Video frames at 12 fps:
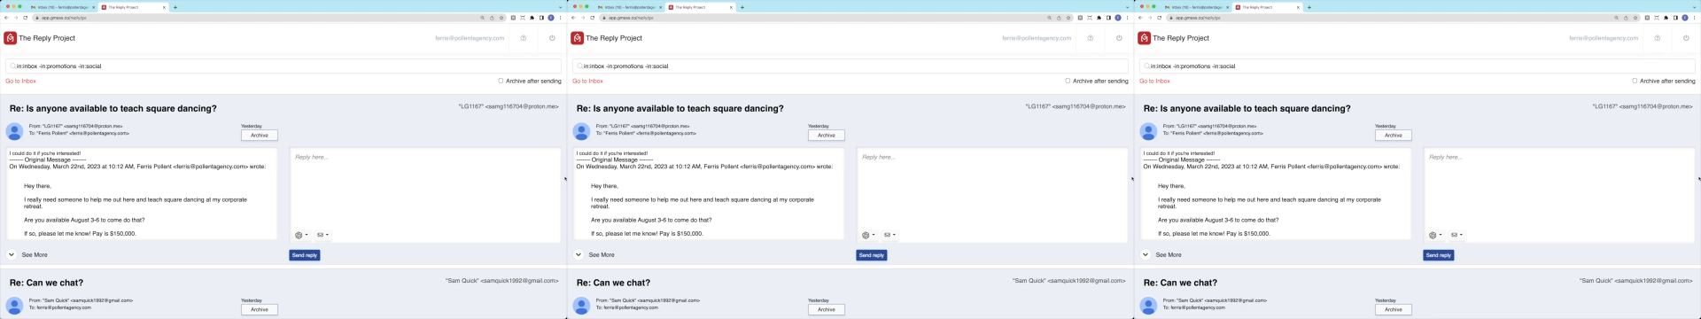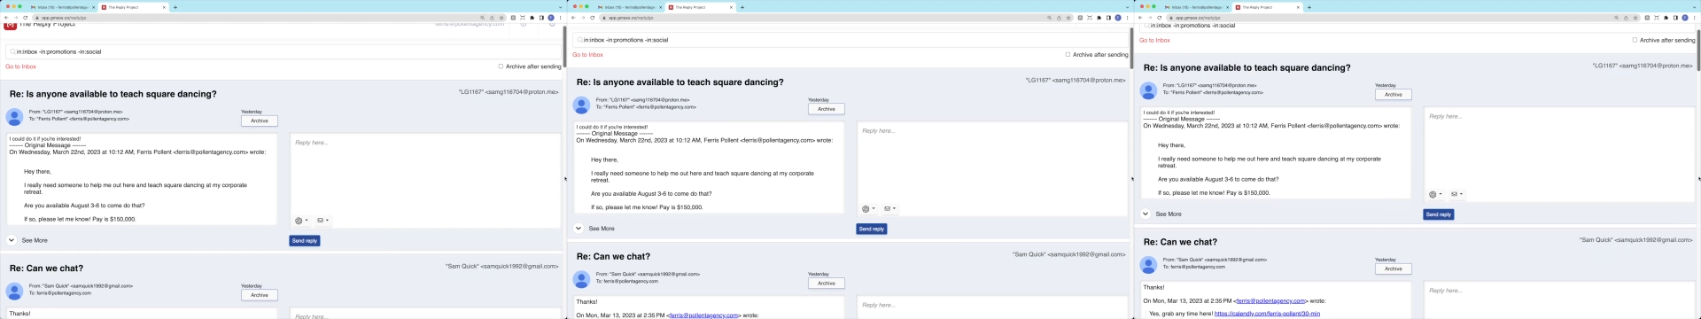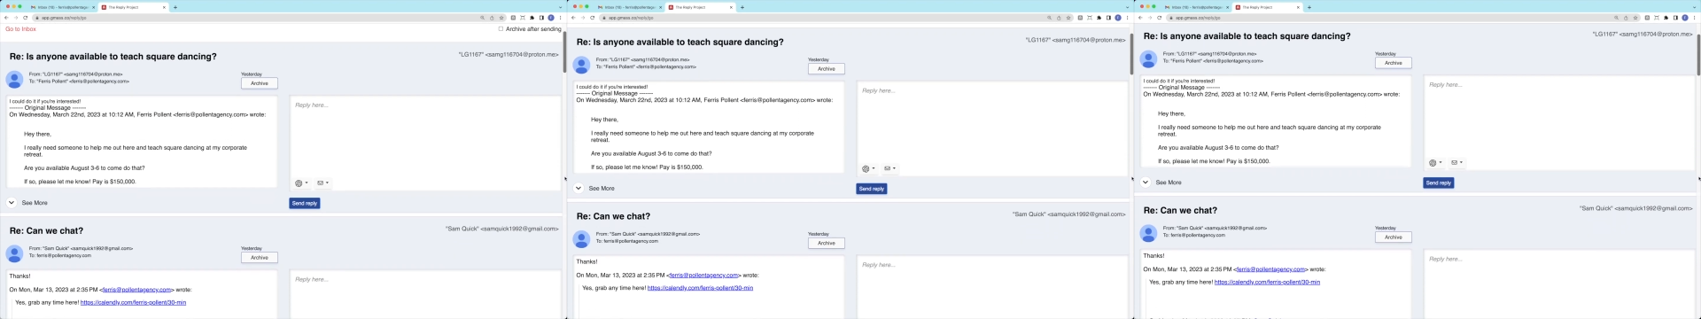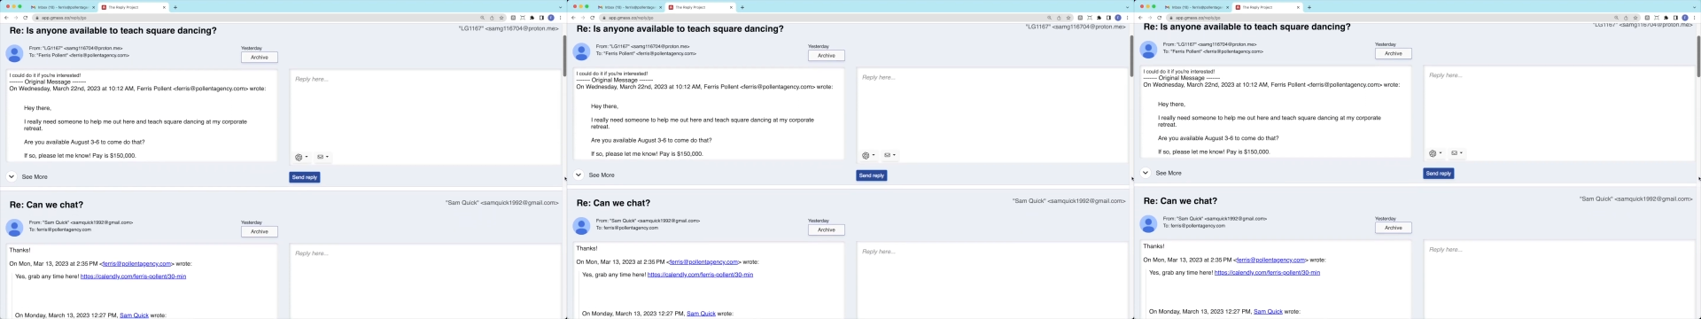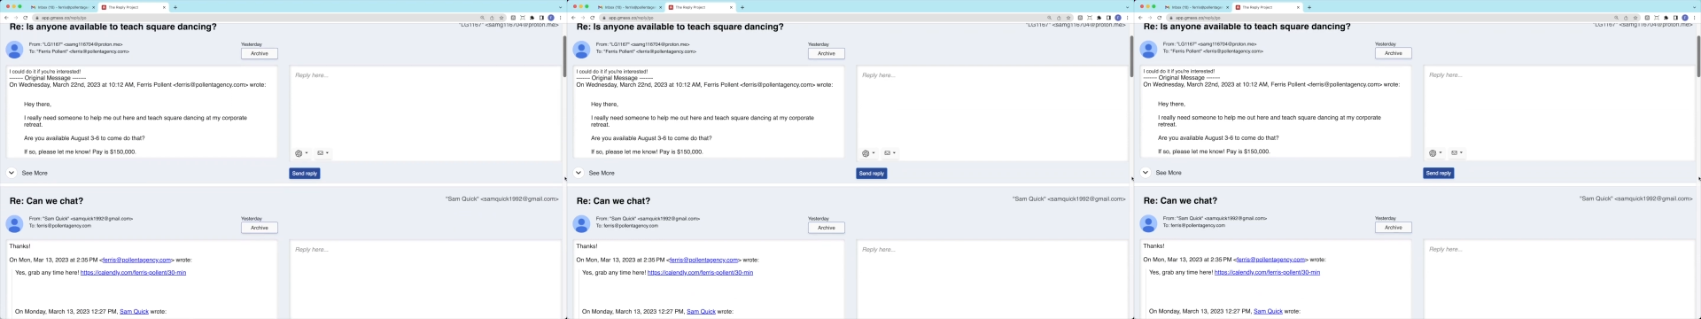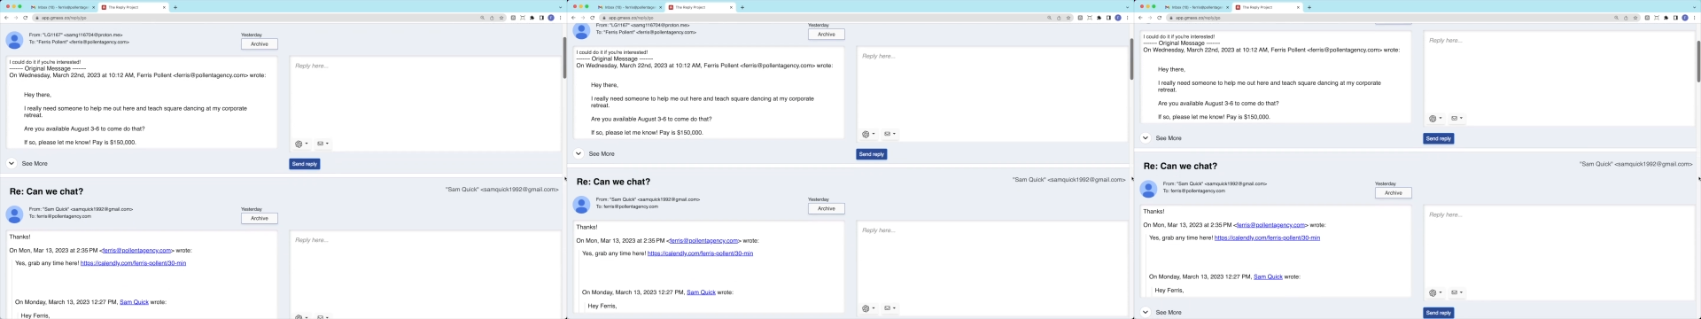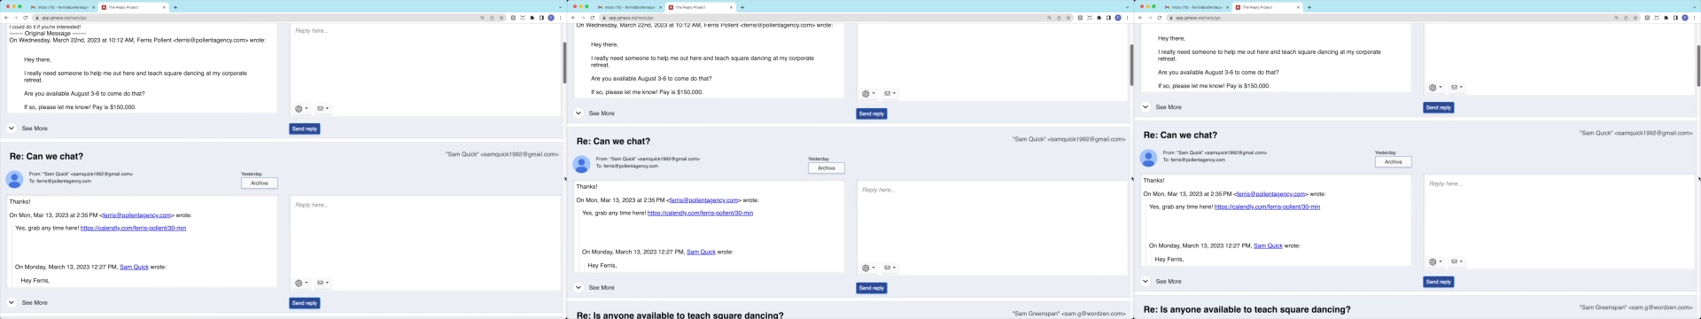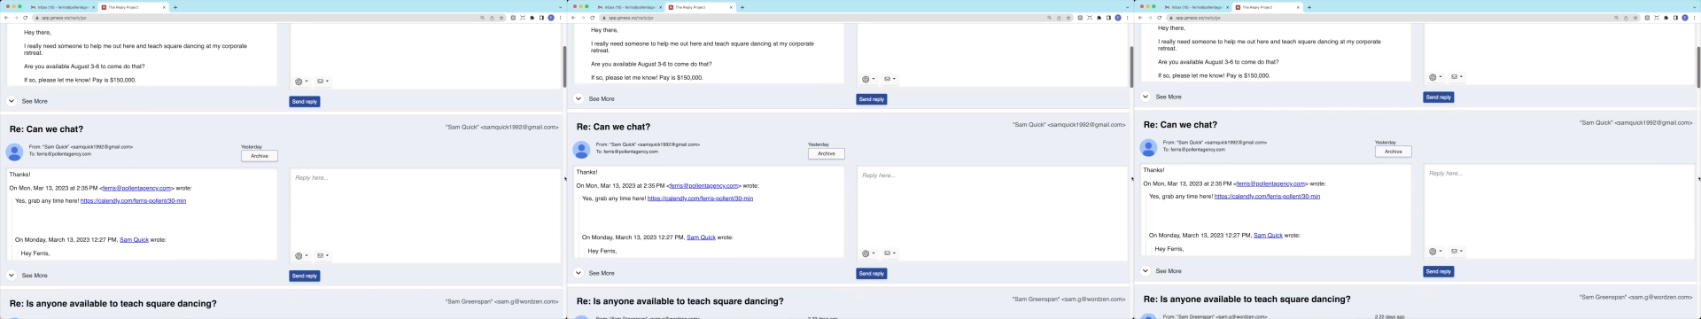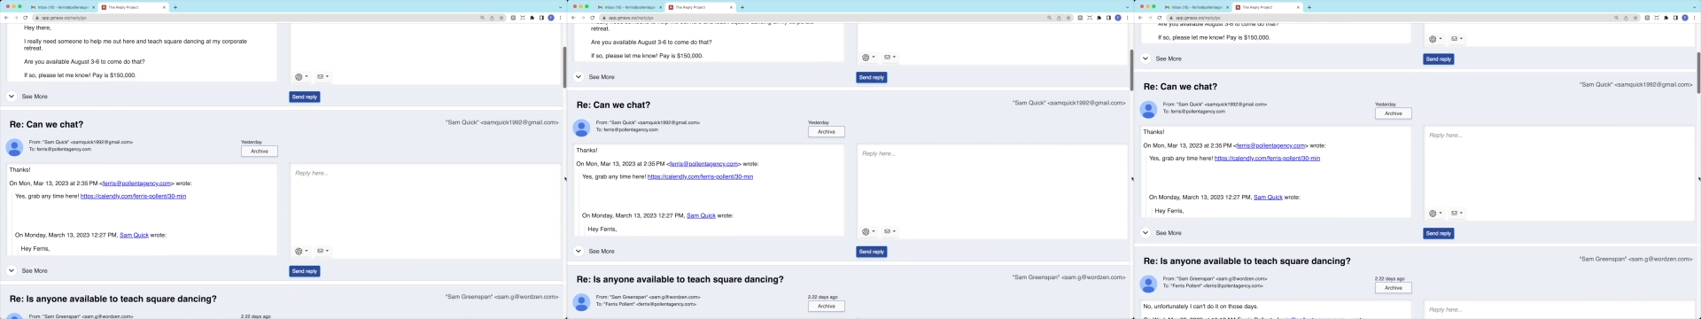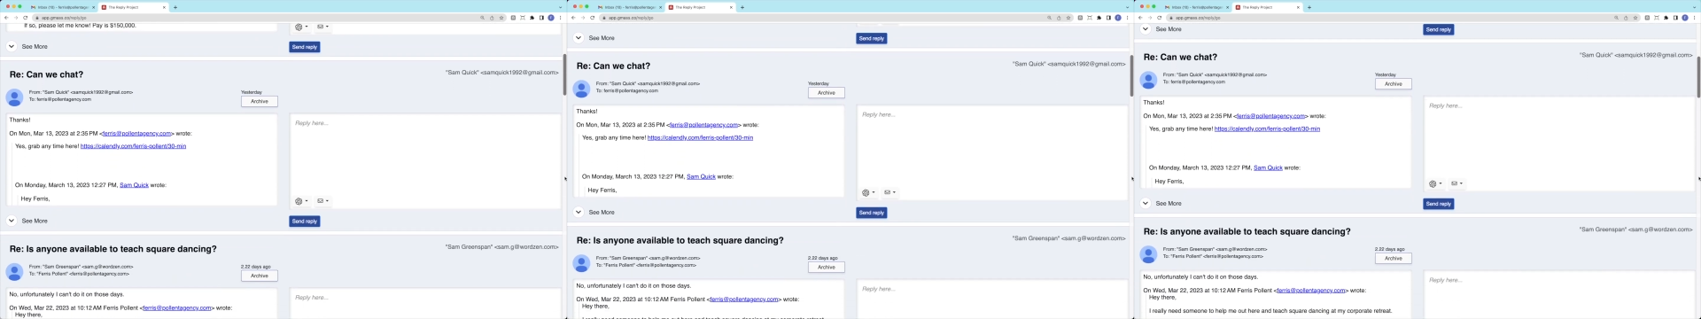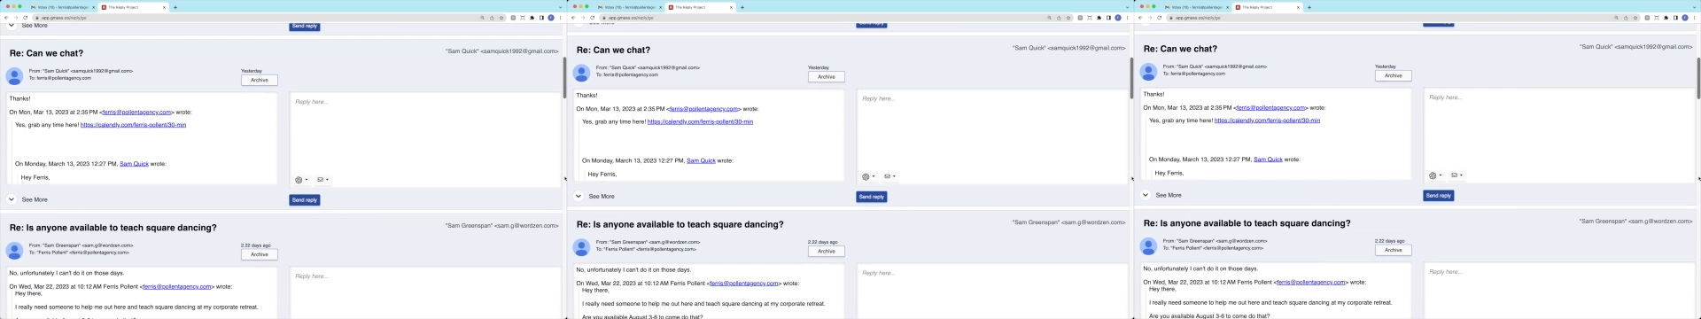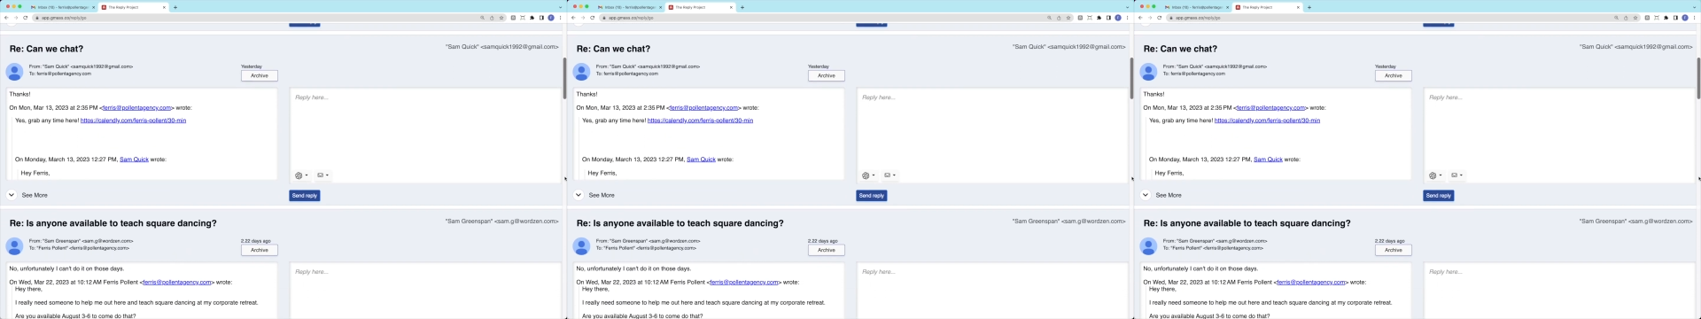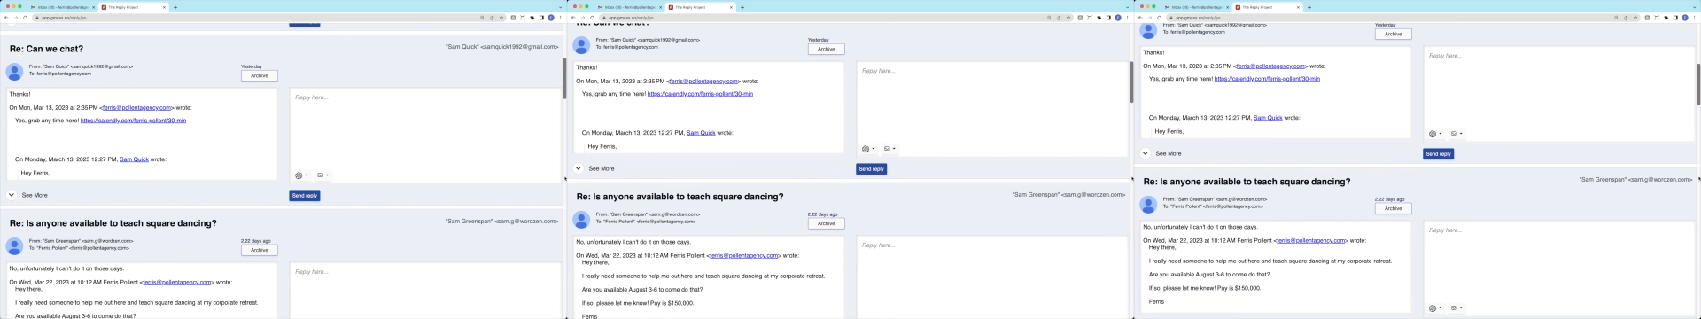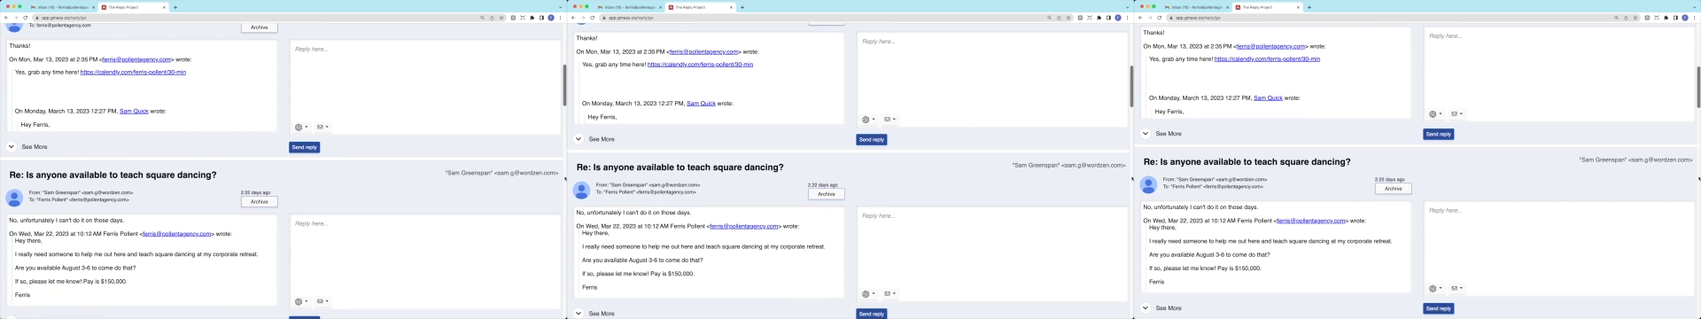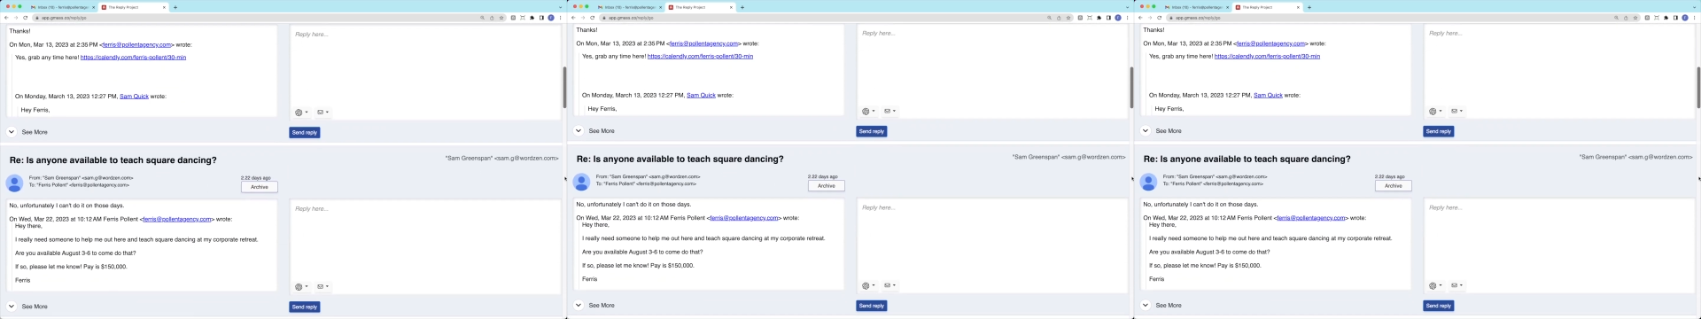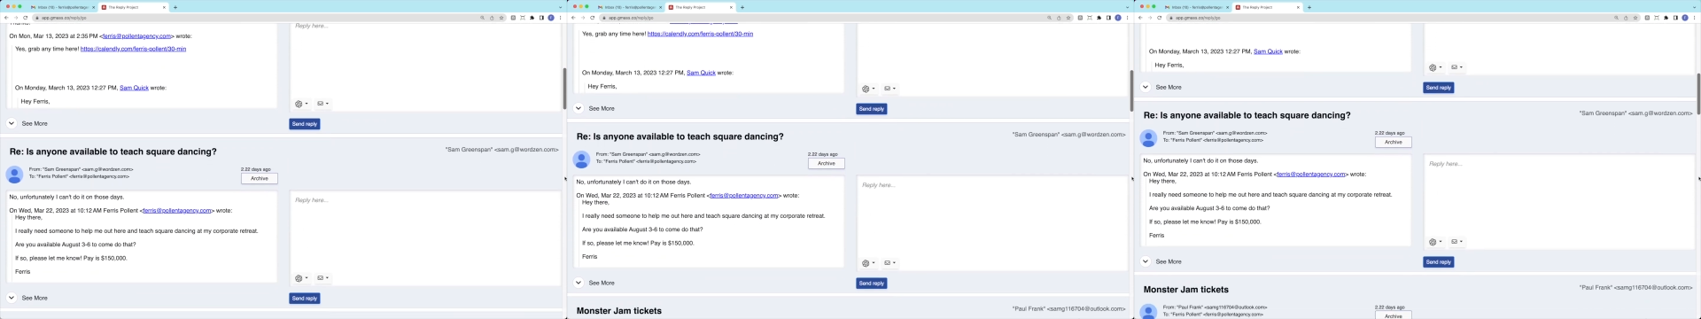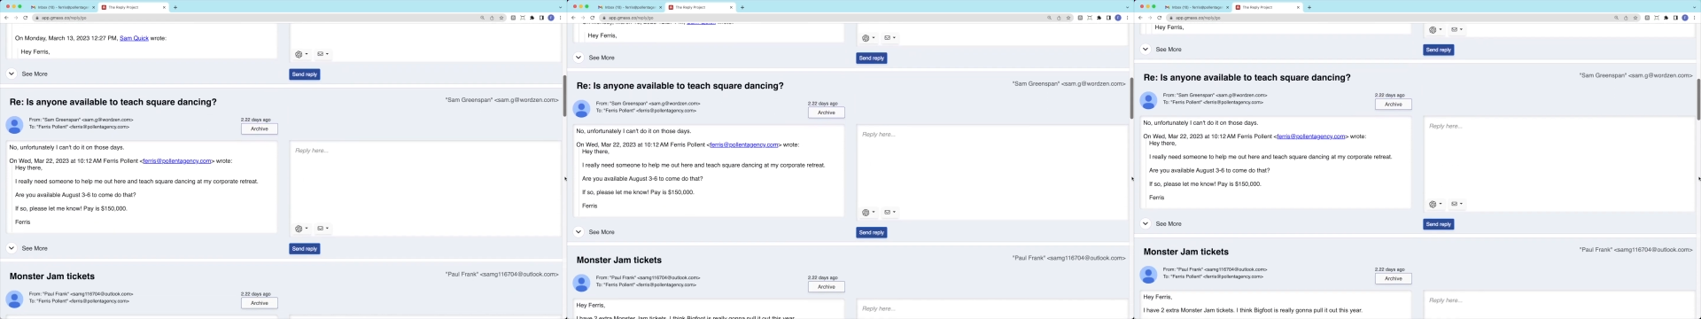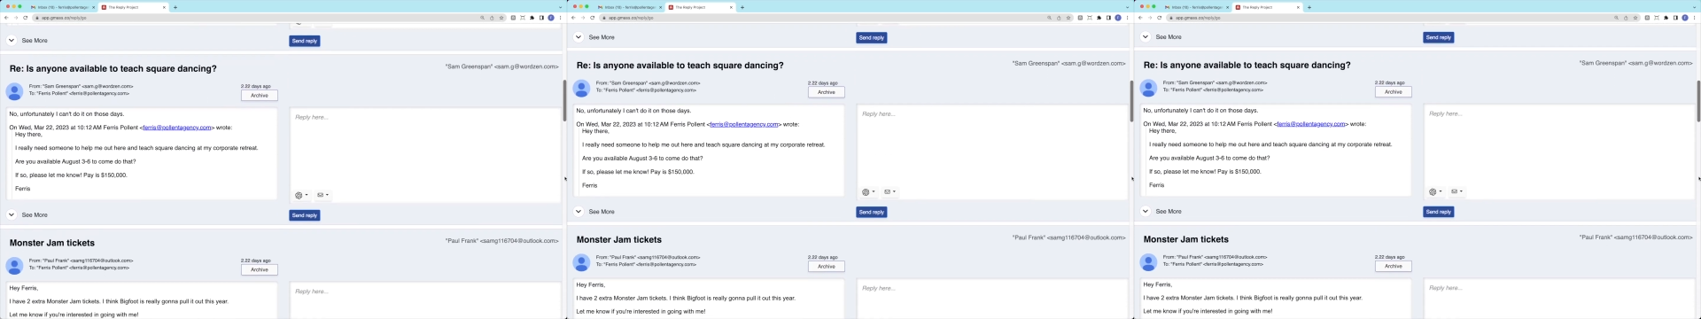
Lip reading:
No face is visible, so there are no lips to read.